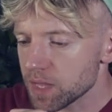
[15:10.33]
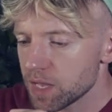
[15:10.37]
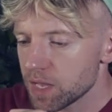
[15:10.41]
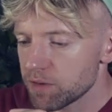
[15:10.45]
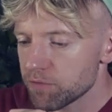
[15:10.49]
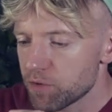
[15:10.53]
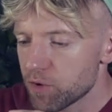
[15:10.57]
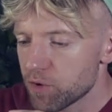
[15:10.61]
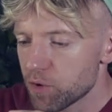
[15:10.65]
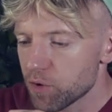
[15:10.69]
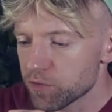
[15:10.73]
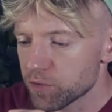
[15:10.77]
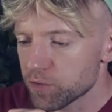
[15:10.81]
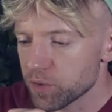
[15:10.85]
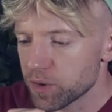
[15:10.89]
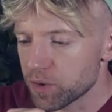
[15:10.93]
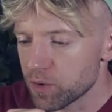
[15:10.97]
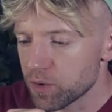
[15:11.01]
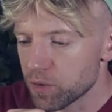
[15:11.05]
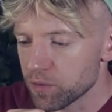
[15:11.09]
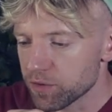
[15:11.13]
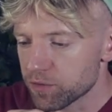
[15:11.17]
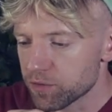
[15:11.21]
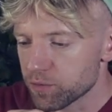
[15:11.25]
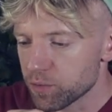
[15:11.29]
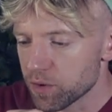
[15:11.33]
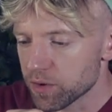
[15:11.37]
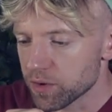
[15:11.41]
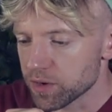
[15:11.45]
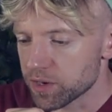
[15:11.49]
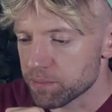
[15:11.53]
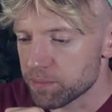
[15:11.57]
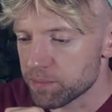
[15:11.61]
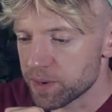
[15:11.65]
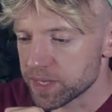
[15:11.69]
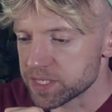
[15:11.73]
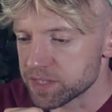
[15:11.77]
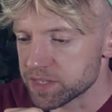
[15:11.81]
And of course, we're going to call this one
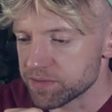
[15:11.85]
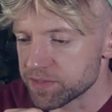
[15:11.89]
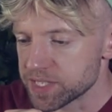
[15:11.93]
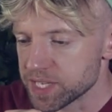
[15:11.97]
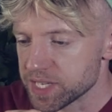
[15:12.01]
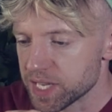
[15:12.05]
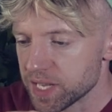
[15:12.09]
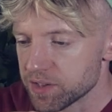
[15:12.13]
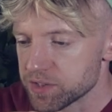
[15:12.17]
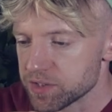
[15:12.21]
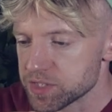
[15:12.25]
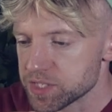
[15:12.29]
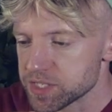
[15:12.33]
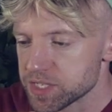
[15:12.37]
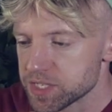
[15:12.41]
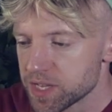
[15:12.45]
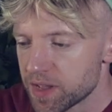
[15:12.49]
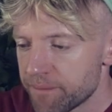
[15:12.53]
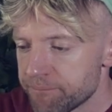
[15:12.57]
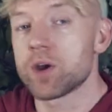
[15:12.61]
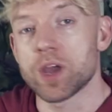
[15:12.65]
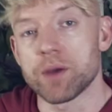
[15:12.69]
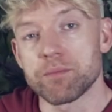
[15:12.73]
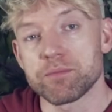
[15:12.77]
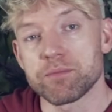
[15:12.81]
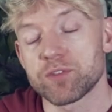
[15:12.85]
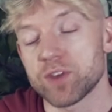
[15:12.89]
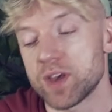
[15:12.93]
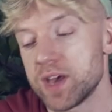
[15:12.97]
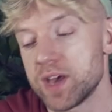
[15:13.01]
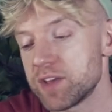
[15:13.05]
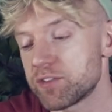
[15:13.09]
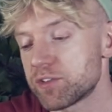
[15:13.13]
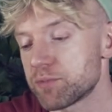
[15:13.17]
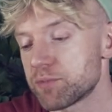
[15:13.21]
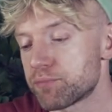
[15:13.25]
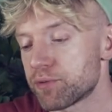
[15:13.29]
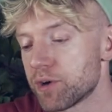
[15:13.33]
competitive intelligence. Okay, so
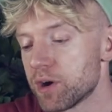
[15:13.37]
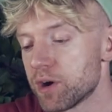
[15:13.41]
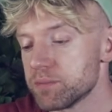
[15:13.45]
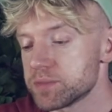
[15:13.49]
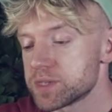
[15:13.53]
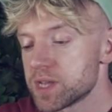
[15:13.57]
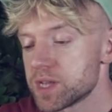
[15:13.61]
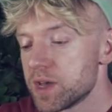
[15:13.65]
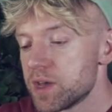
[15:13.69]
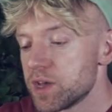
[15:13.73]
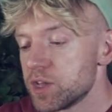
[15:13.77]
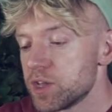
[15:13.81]
here's the prompt.